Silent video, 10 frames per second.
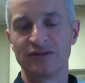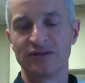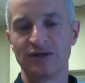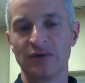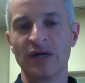
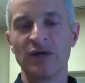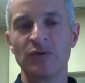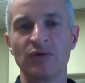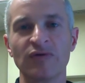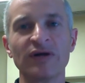So
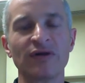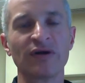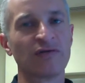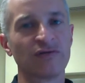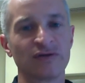we're really
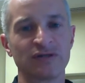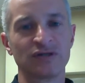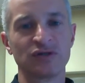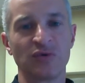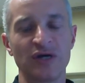looking for the
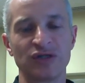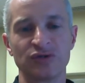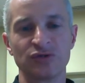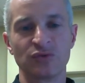situation